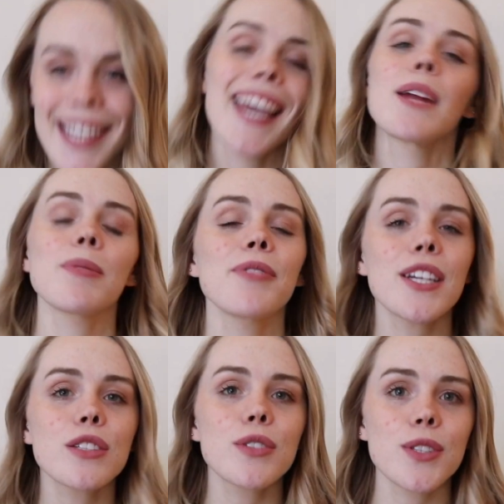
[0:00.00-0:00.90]
In a
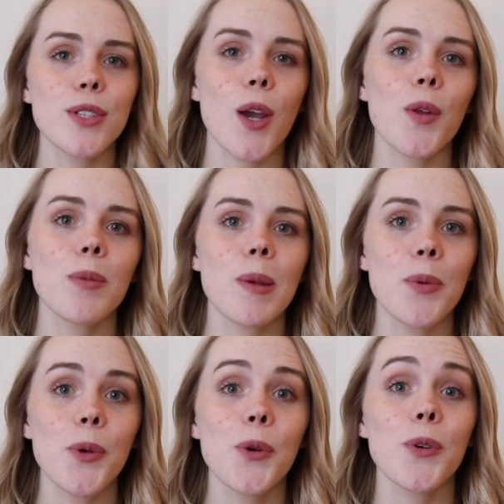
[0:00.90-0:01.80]
professional studio, the
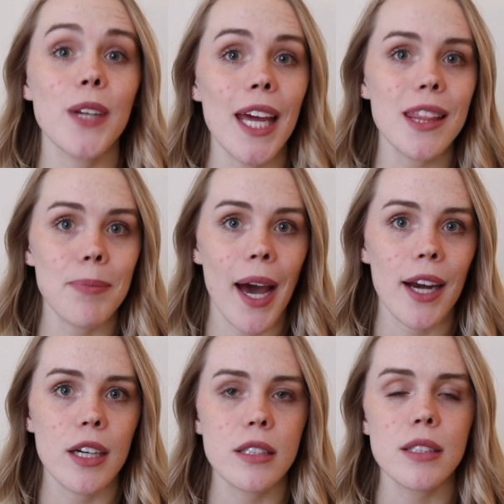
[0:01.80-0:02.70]
people who create the
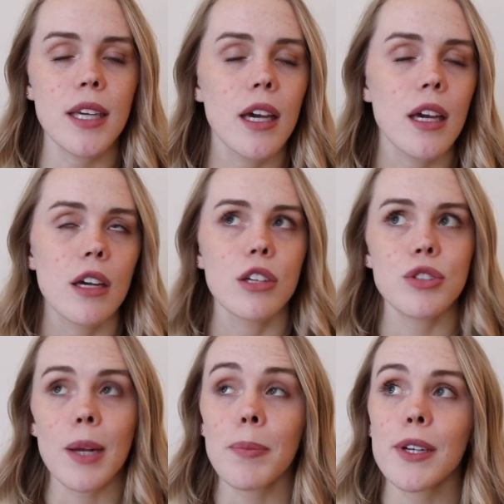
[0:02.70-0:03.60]
patterns,
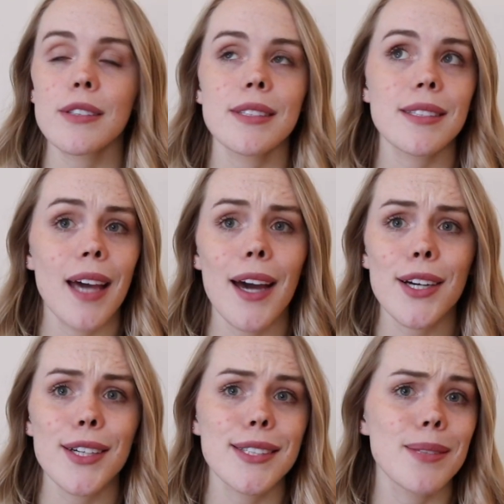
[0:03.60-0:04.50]
drapers,
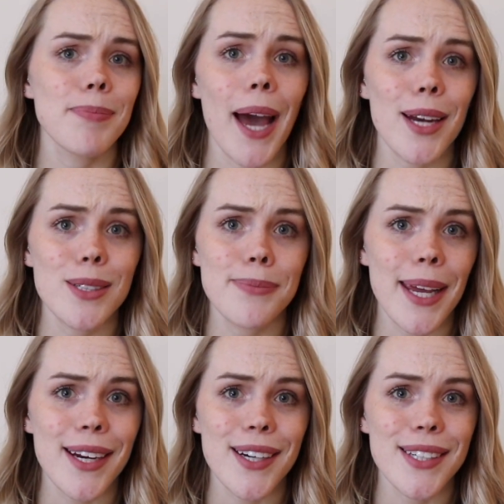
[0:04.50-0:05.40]
cutters, pattern
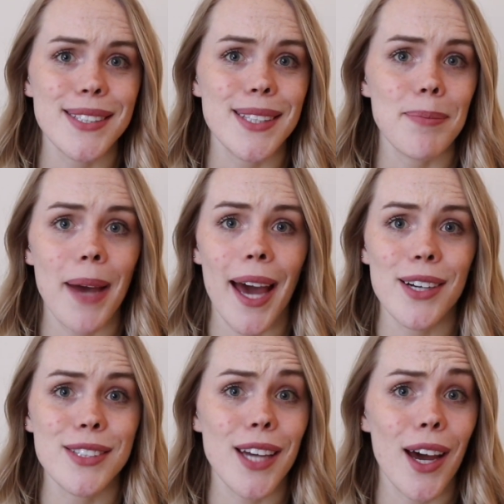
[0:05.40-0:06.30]
makers,
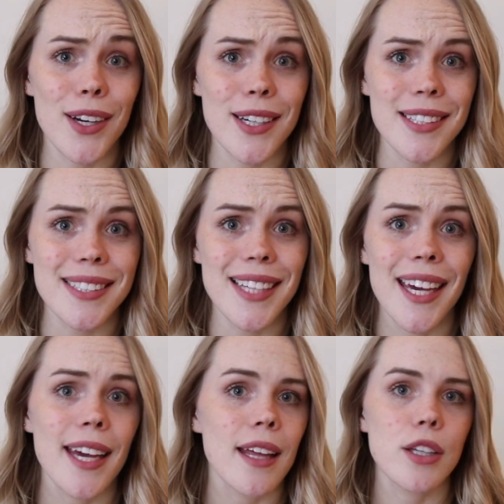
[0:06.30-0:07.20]
pattern cutters,
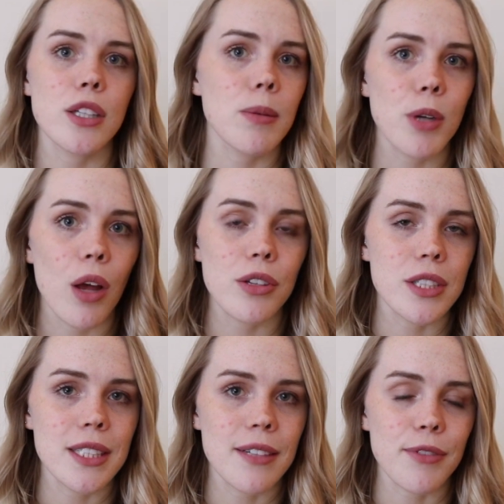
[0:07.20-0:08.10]
the terminology
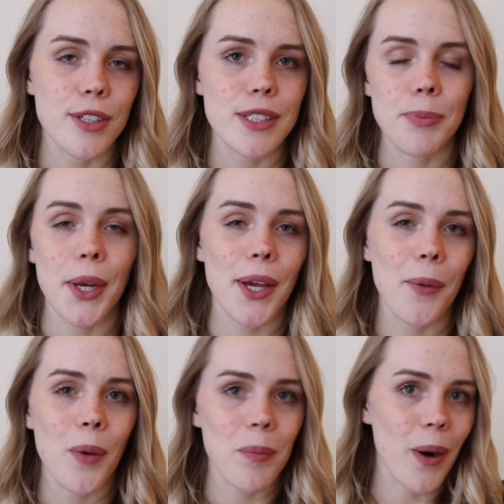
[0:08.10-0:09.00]
differs depending on
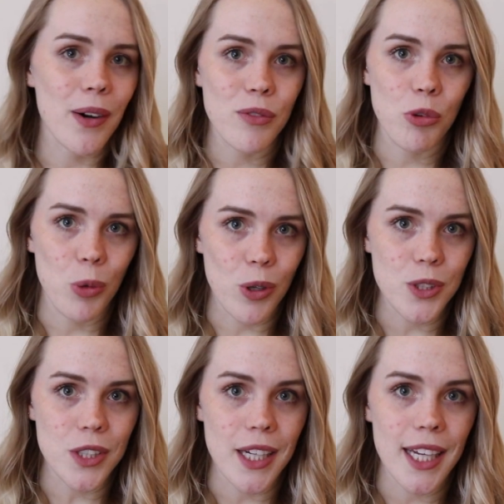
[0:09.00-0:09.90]
what part of the
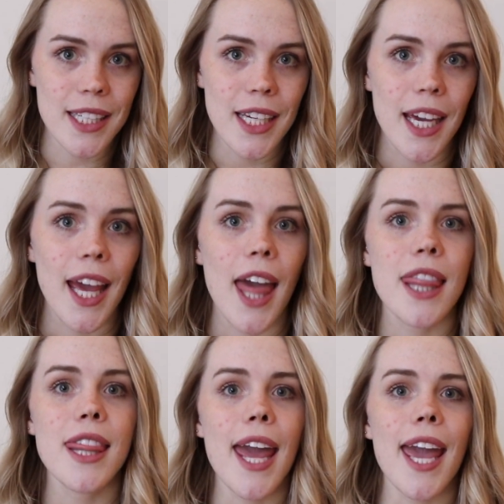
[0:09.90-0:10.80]
world you're in,
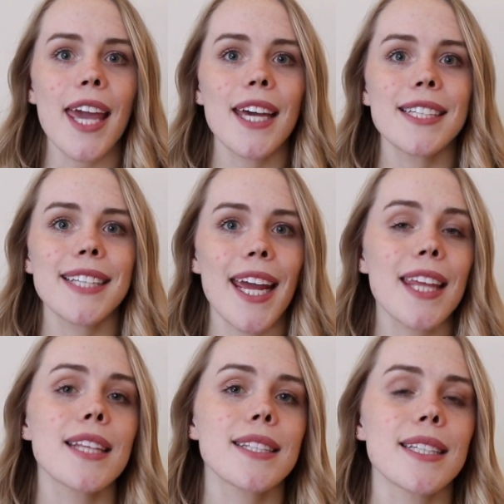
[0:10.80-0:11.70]
they take
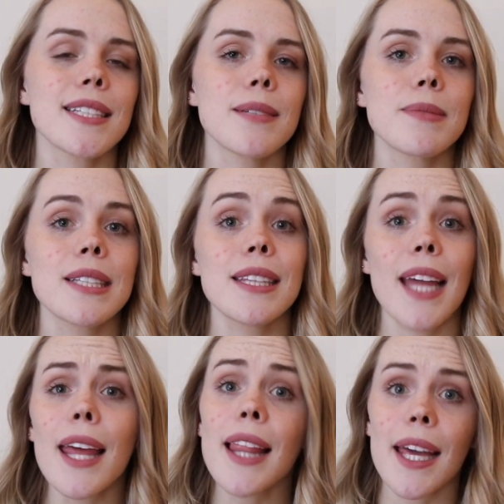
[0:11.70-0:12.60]
the systems that
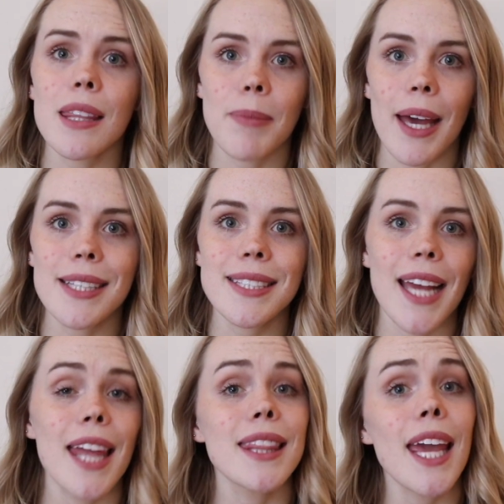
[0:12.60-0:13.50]
they like the best
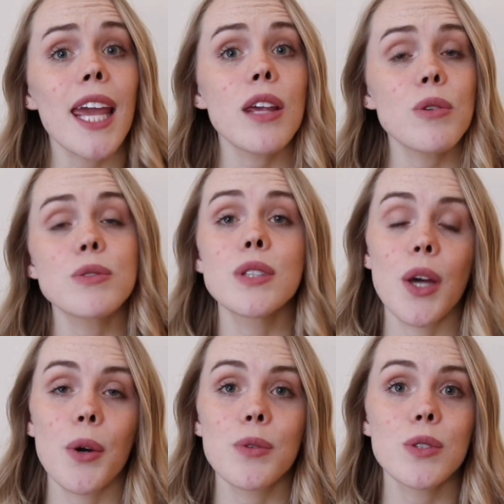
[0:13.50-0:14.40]
and they use
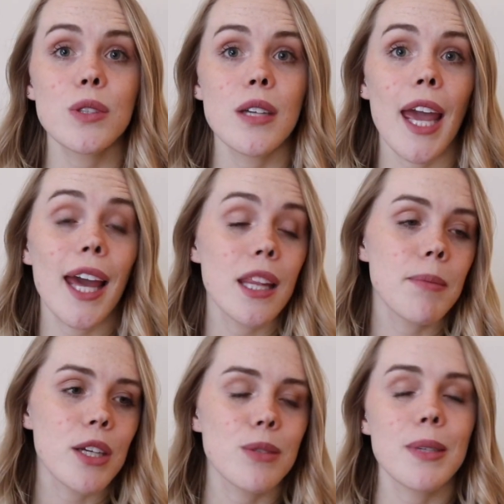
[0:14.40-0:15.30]
those and the
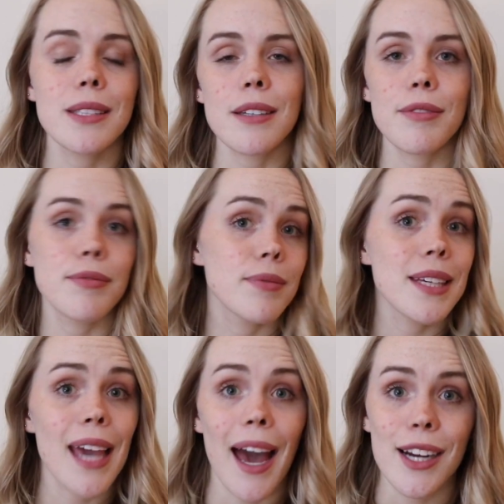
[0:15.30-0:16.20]
measurements of
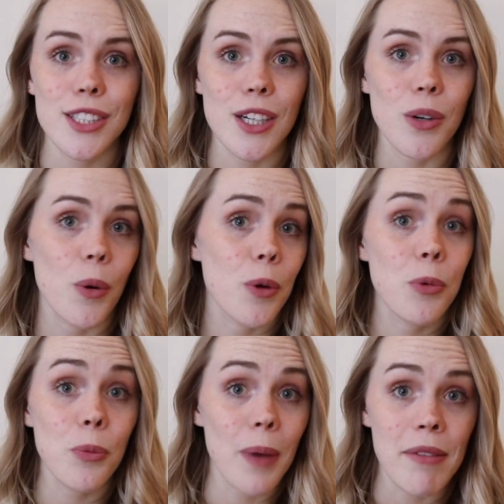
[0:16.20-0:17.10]
the actor or
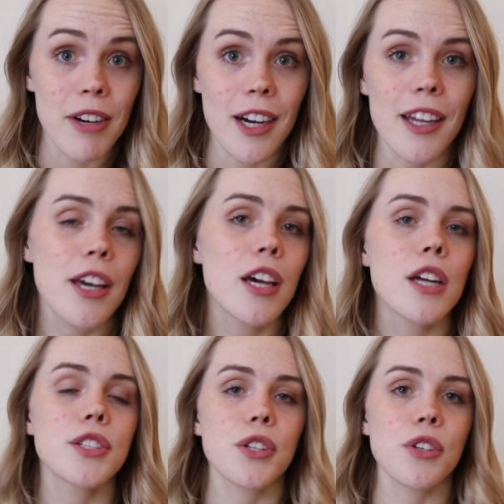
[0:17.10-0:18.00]
whomever to